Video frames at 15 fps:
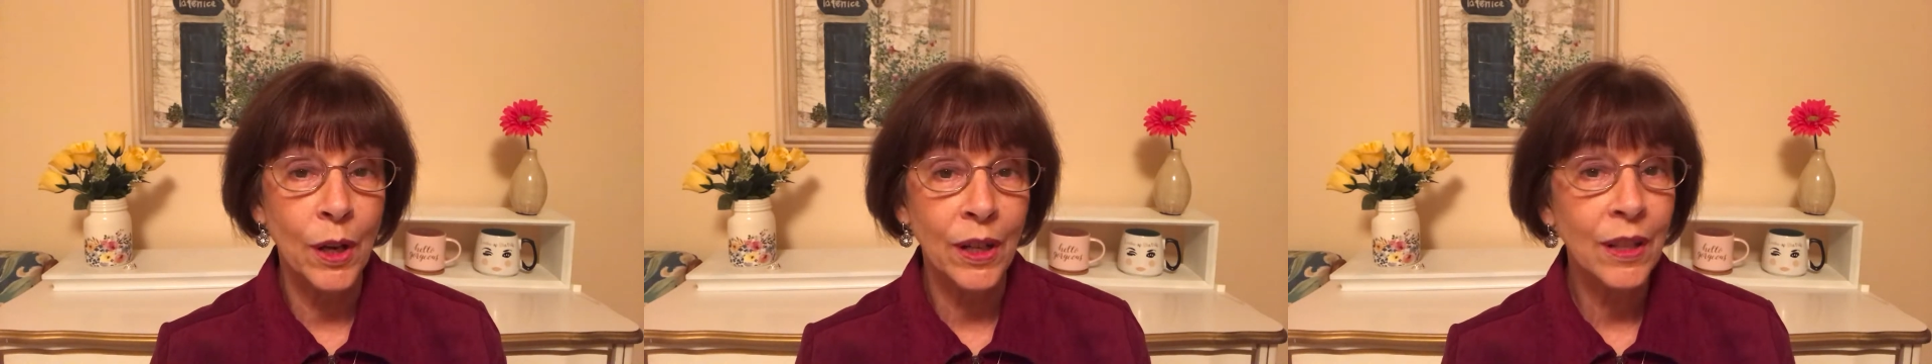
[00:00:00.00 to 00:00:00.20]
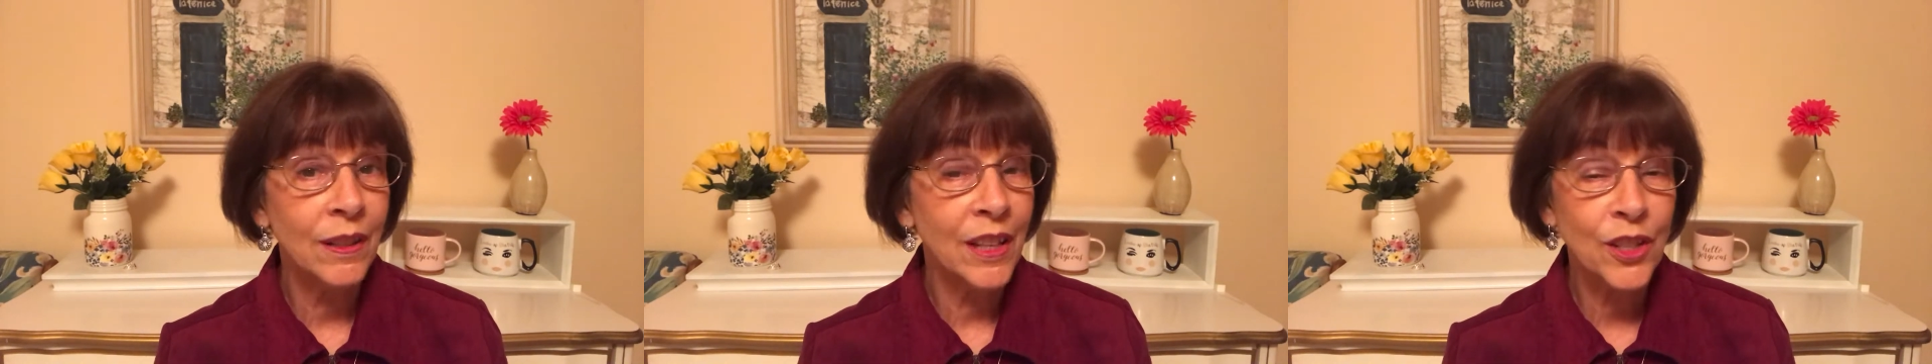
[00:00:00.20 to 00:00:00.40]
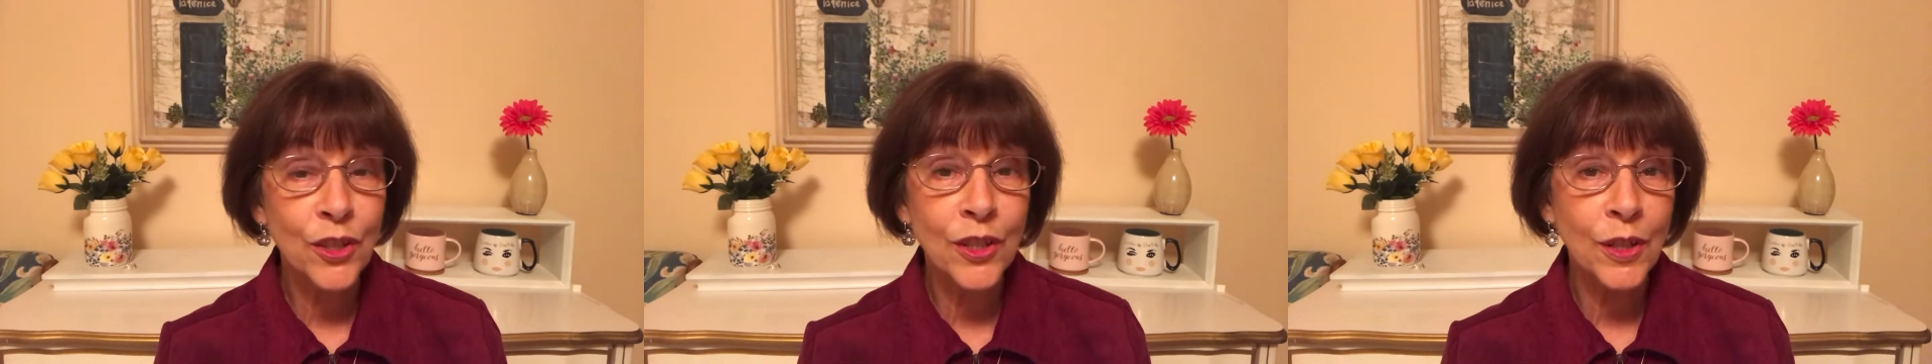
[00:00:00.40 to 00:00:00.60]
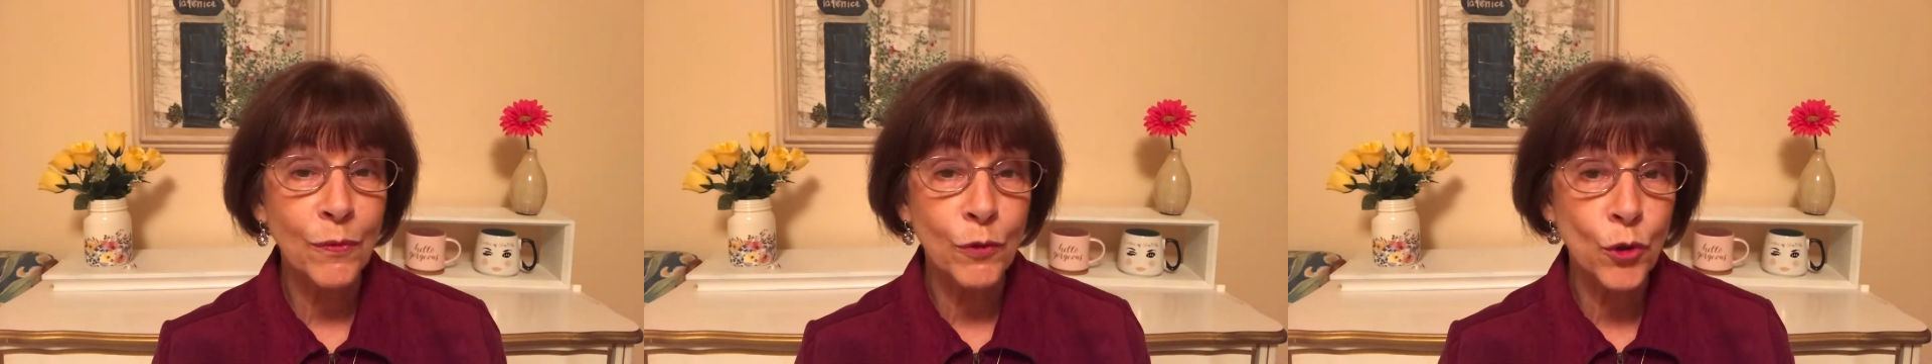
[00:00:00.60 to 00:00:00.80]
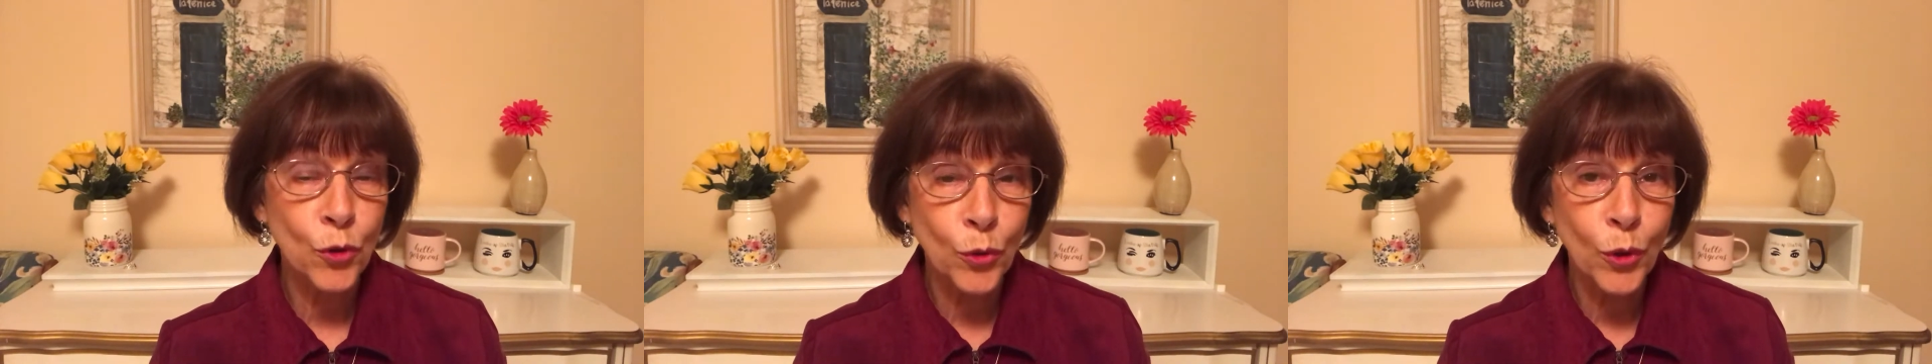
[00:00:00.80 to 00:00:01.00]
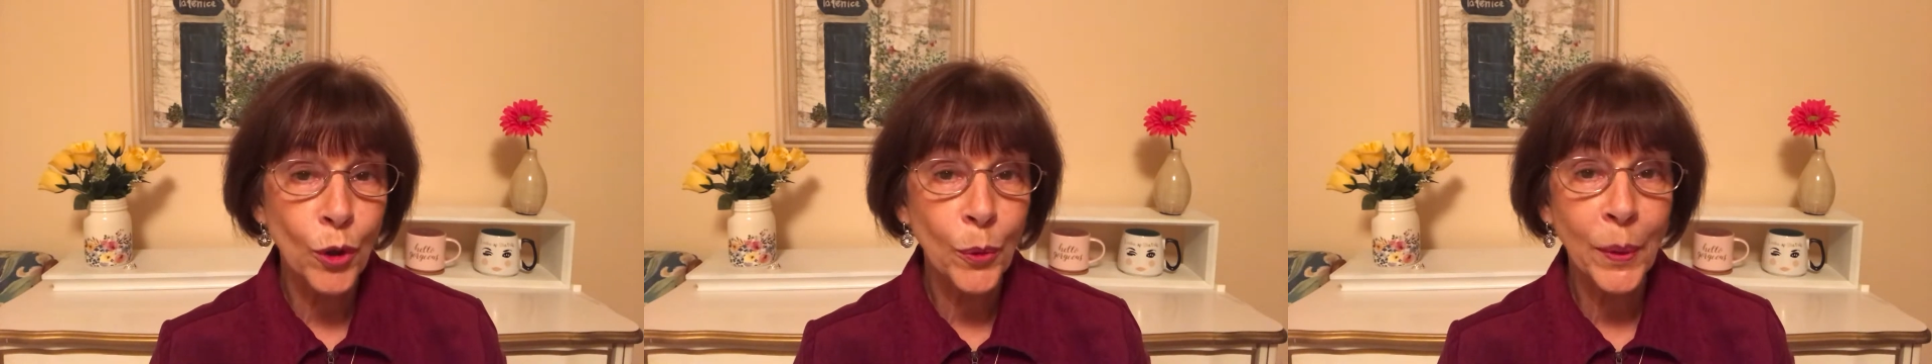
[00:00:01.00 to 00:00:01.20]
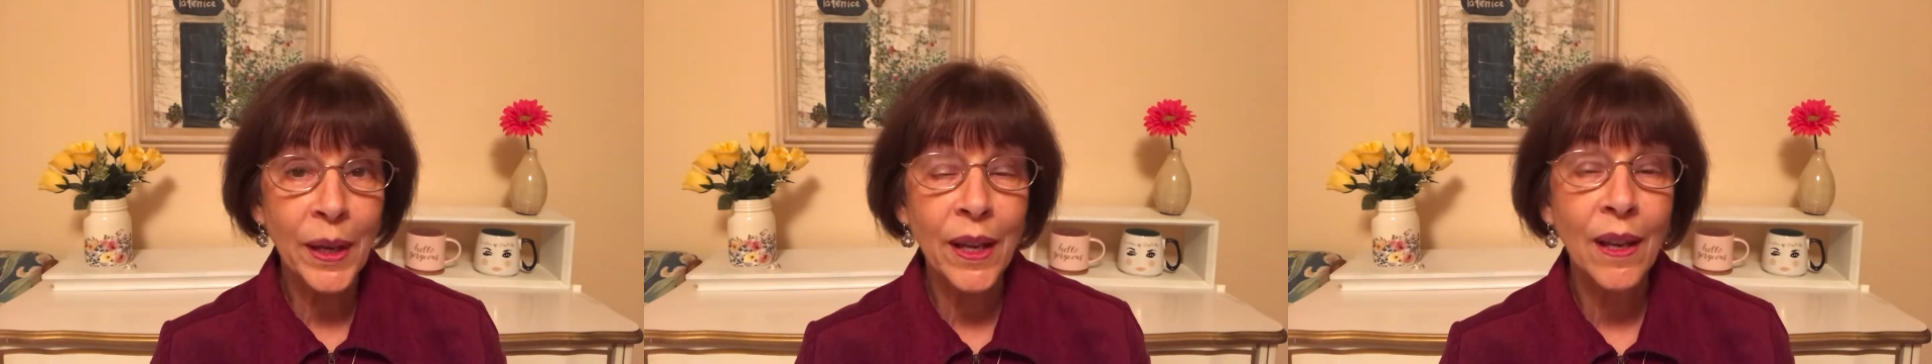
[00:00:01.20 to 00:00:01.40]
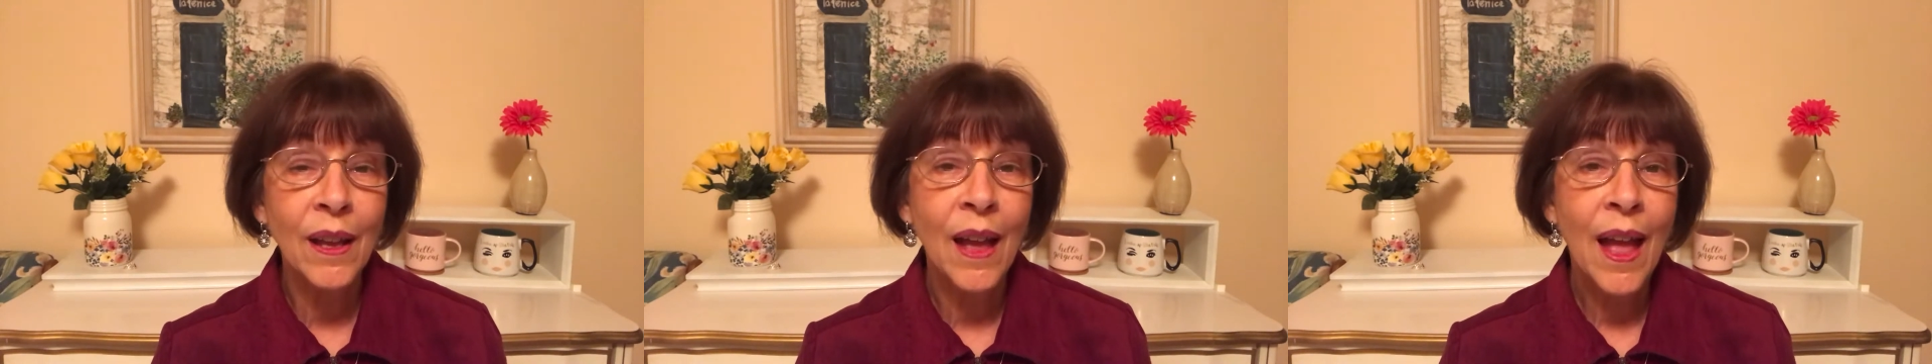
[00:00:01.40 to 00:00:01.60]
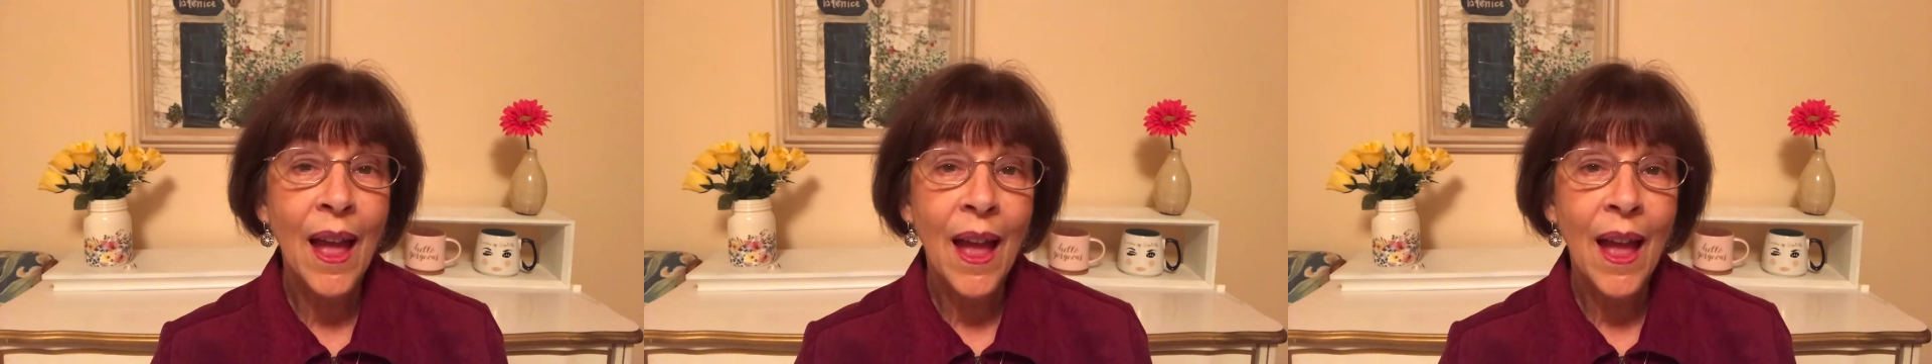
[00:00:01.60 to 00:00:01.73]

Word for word: collections of jewelry